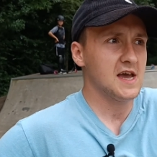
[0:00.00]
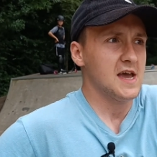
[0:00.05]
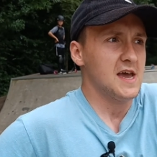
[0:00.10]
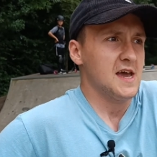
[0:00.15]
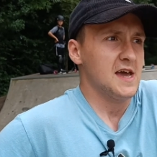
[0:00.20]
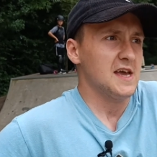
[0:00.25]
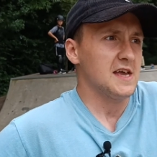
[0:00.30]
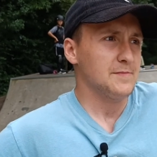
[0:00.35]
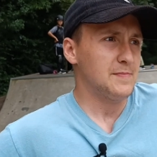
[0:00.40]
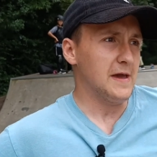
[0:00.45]

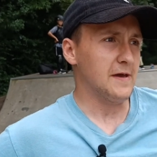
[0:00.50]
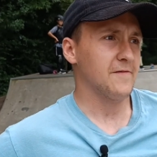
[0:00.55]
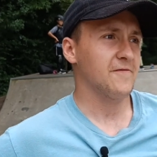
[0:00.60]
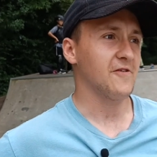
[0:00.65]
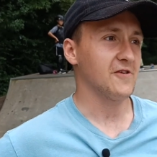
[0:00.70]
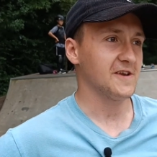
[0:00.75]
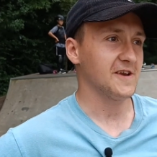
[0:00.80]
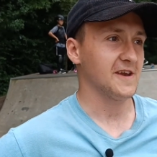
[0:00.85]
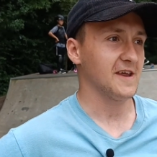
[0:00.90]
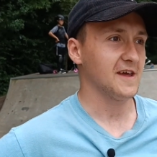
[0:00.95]
Bit of fun in
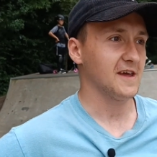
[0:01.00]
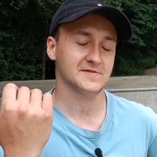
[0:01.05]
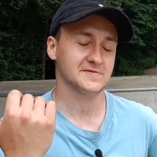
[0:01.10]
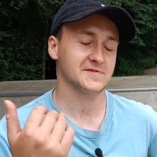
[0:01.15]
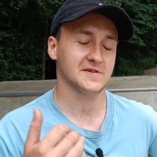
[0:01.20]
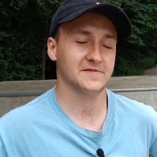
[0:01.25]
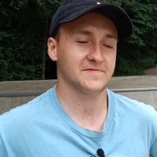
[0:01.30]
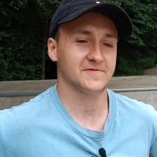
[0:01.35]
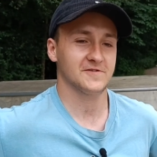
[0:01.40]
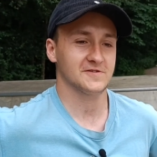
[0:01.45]
it,
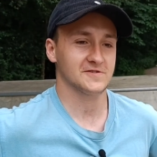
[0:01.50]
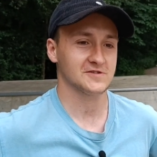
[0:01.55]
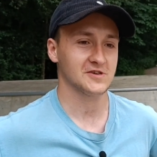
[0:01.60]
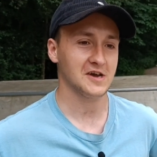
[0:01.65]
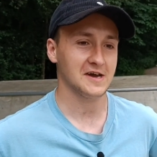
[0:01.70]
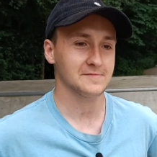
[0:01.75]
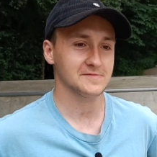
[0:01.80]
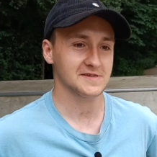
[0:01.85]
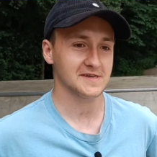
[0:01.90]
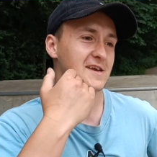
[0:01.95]
just fun
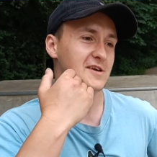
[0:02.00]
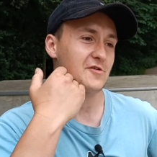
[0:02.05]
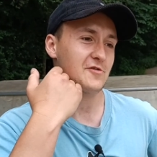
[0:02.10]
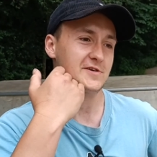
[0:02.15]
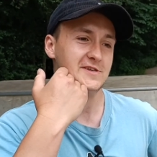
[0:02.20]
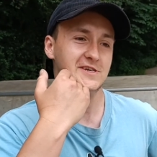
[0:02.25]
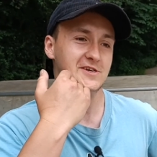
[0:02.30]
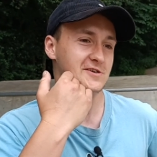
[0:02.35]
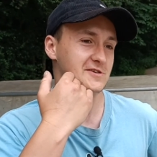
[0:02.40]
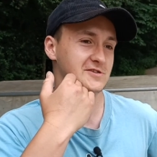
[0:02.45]
times in it.
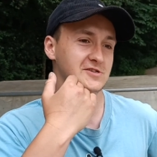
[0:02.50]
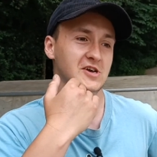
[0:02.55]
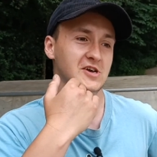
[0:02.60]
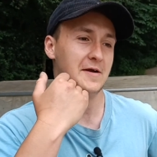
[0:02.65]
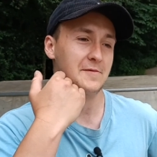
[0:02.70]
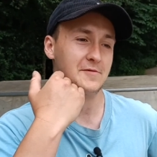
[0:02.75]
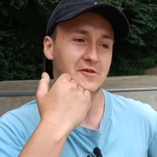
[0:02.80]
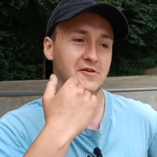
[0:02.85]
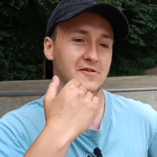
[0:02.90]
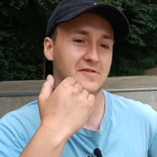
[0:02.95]
Always a good
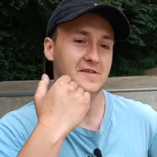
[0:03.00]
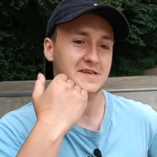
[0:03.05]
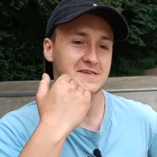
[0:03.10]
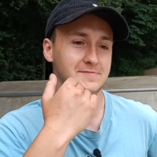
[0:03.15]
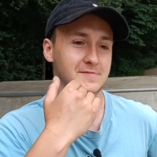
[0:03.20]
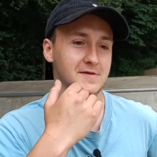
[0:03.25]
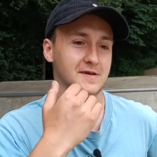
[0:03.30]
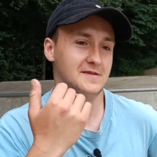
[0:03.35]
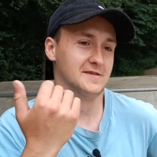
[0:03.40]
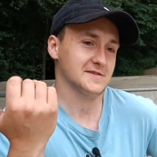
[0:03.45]
time doing this,
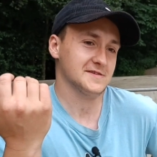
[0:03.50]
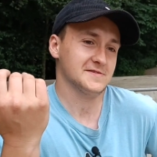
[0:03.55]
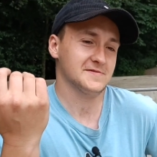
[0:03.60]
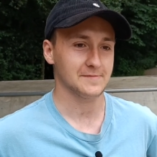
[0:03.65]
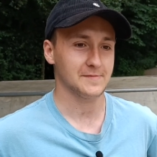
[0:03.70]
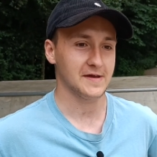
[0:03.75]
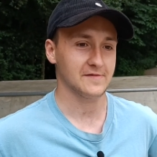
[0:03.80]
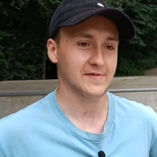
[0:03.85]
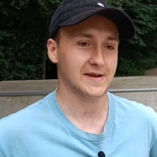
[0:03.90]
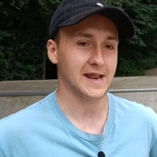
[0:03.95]
man. It's a
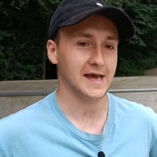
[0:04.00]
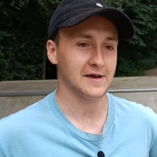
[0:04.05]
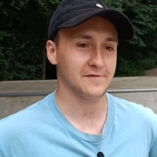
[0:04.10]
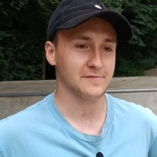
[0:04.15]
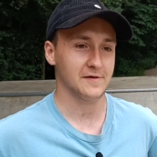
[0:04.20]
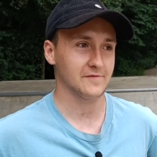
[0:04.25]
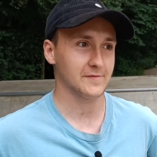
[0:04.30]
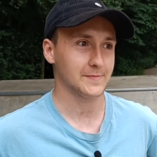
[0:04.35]
bit of a laugh, a bit of